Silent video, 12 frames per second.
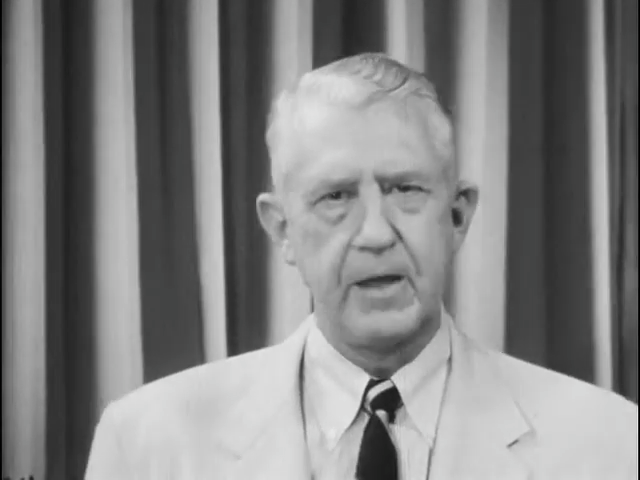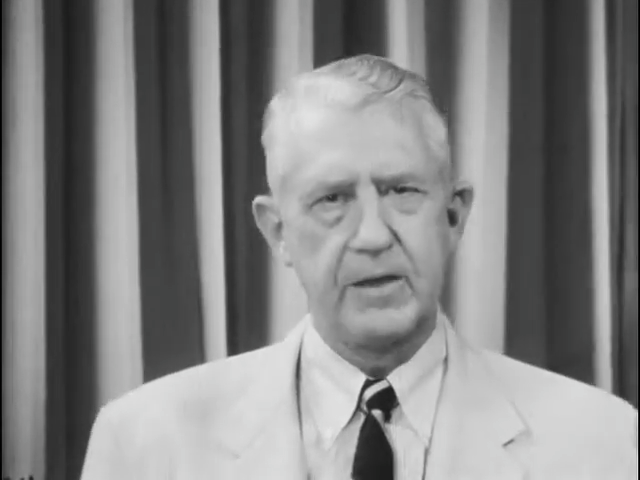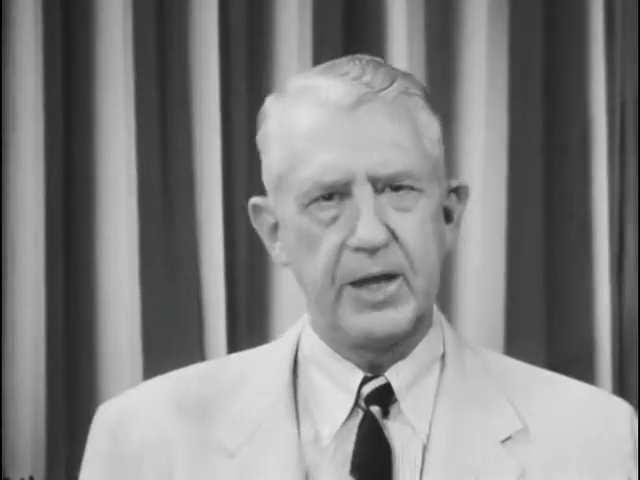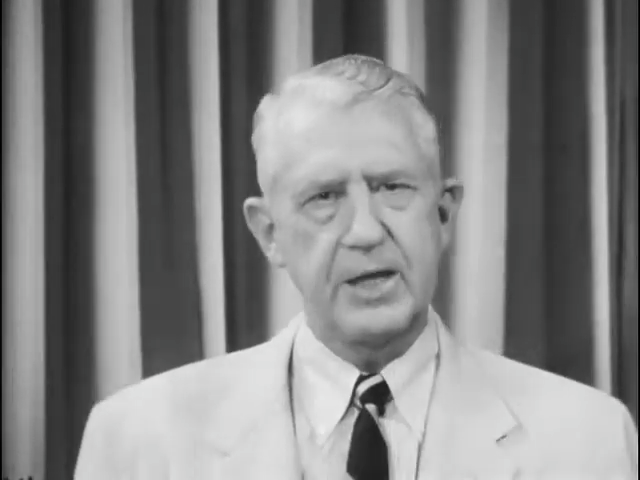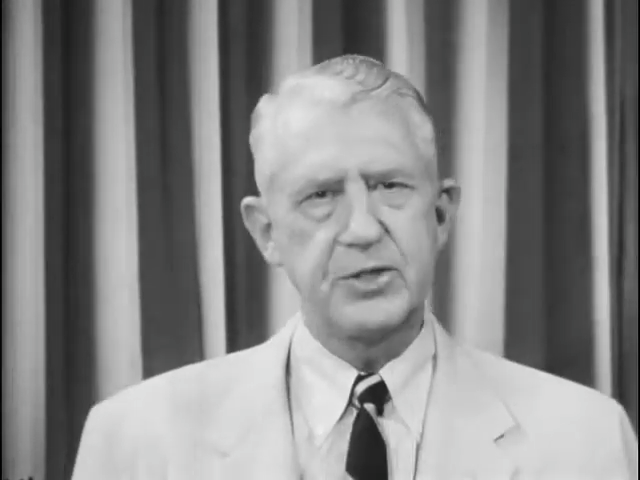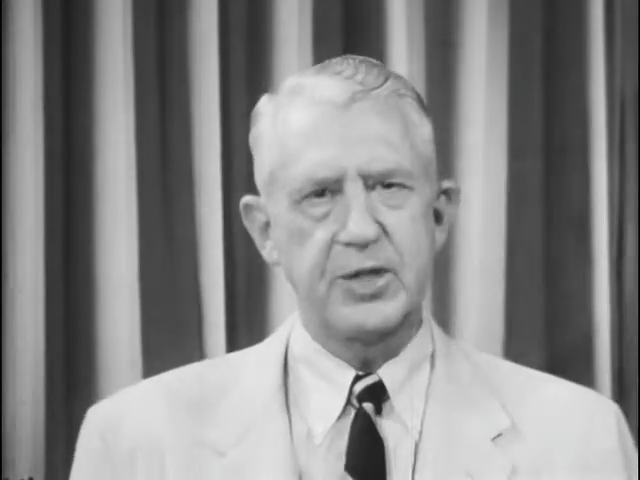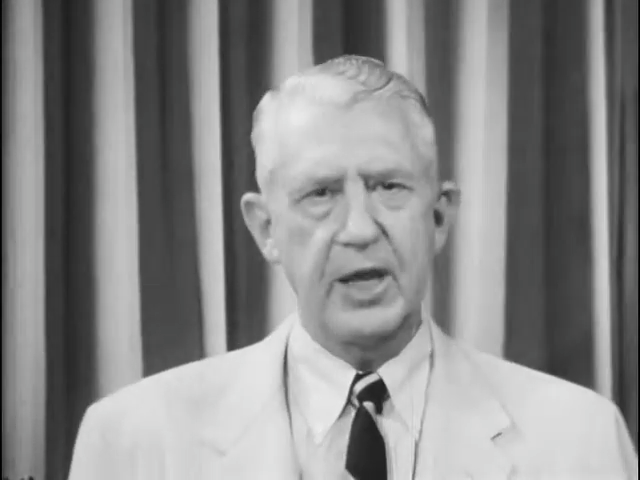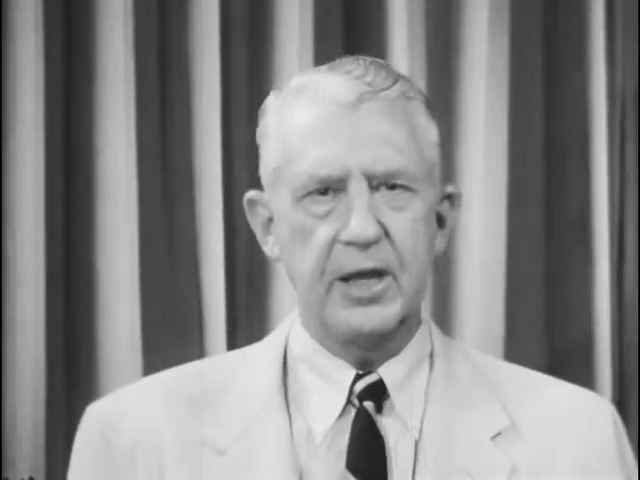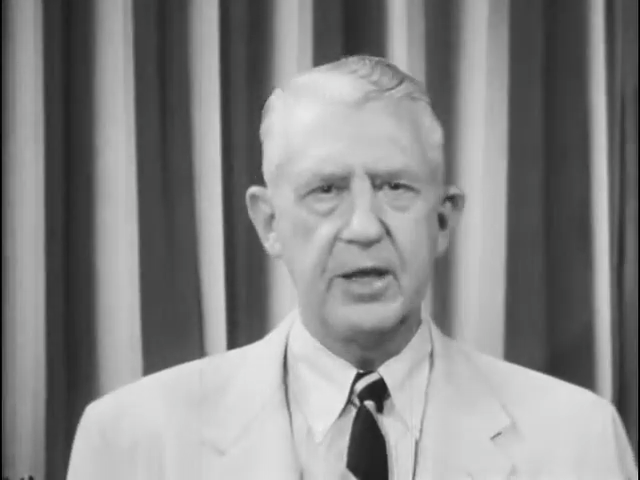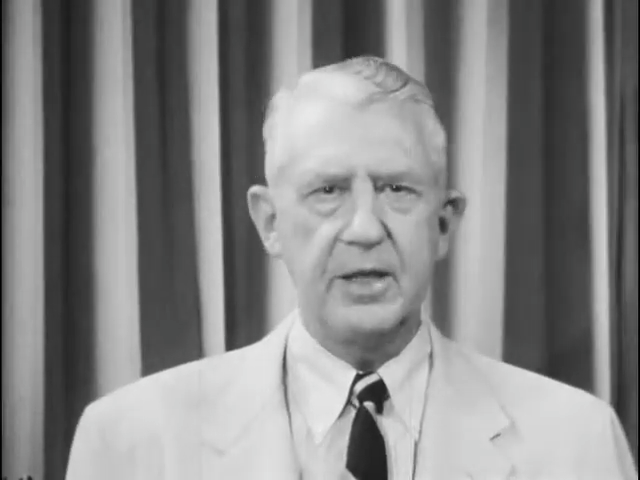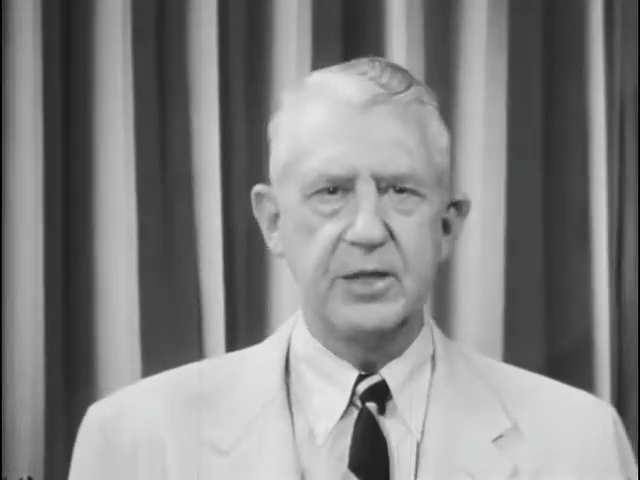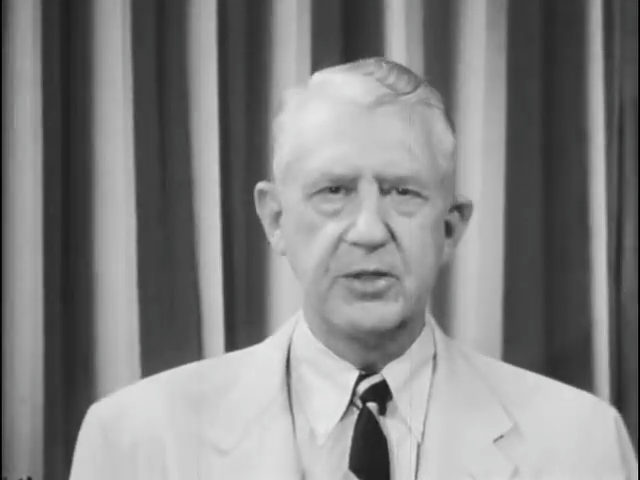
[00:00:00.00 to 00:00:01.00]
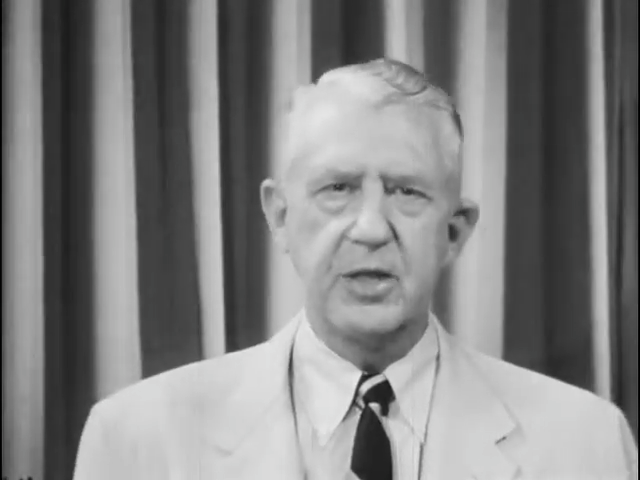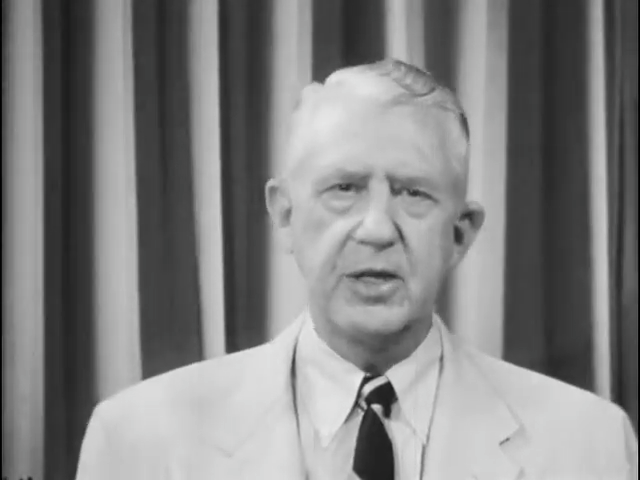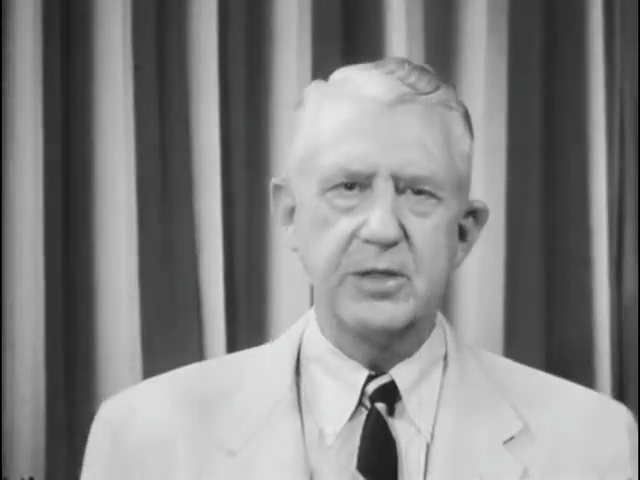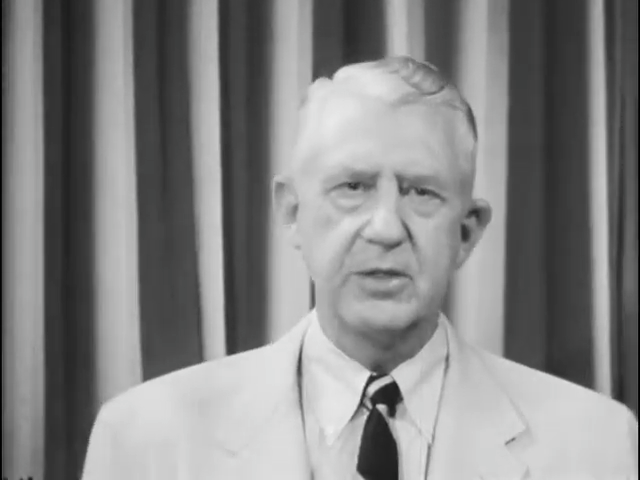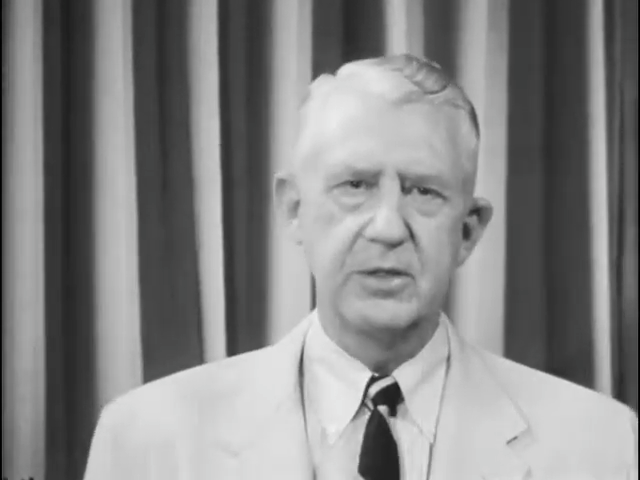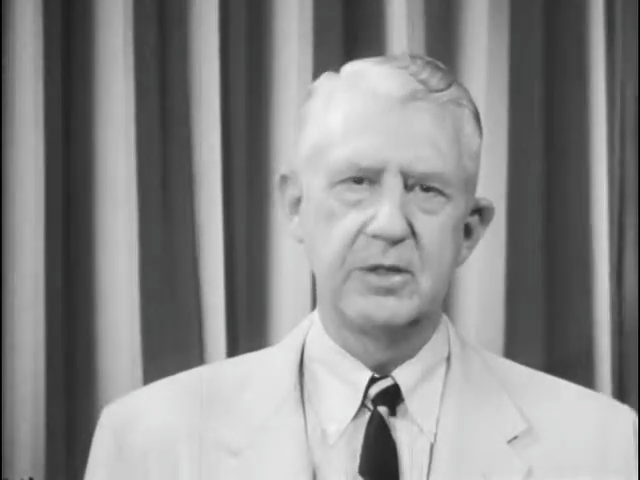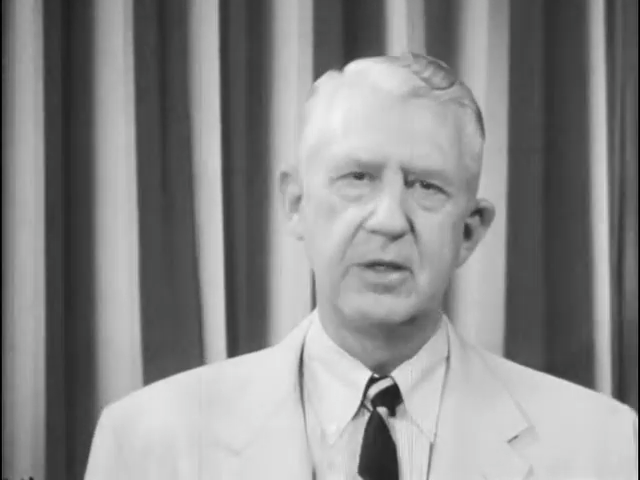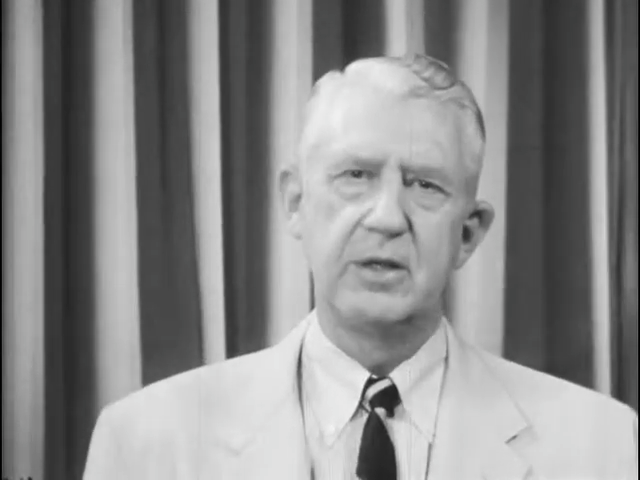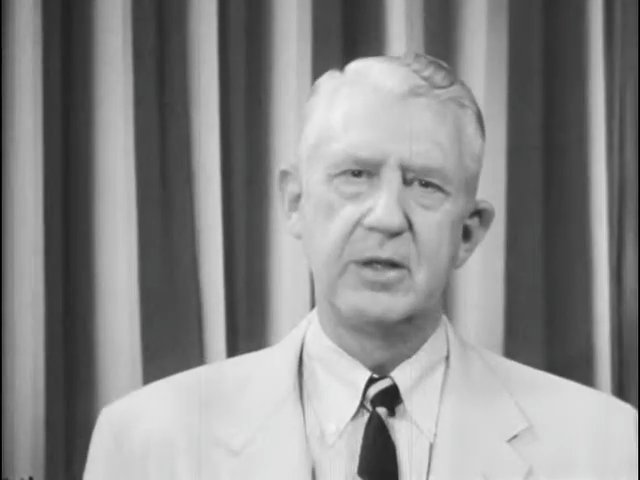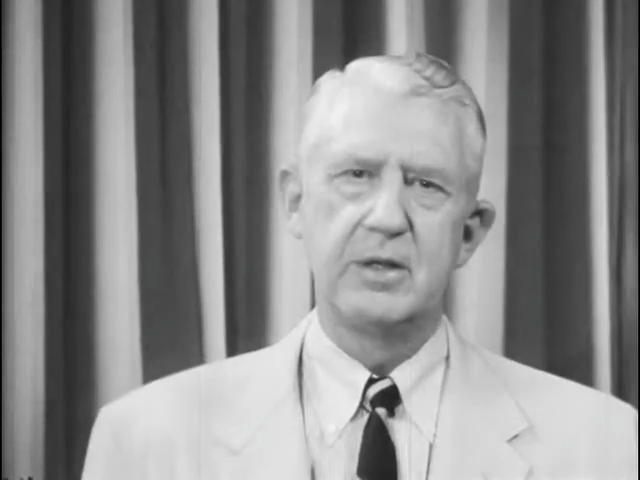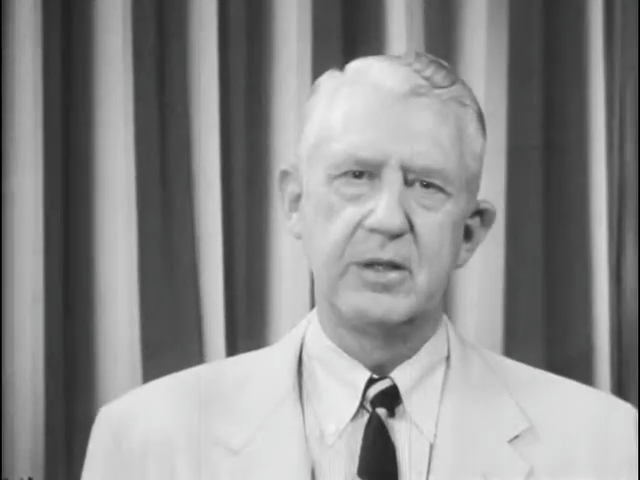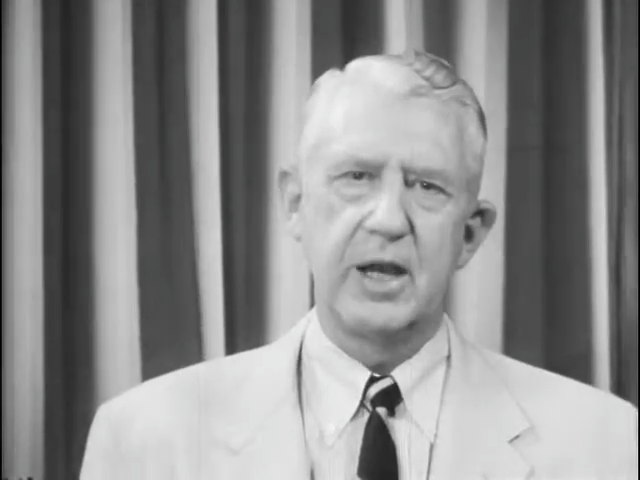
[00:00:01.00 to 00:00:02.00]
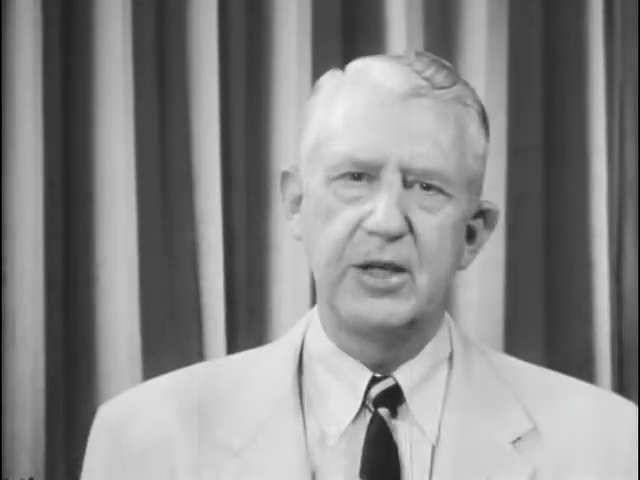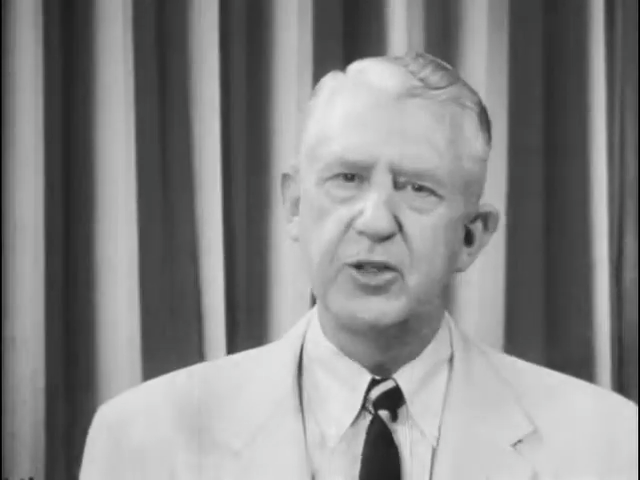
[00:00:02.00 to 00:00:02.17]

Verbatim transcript: That stand is this. There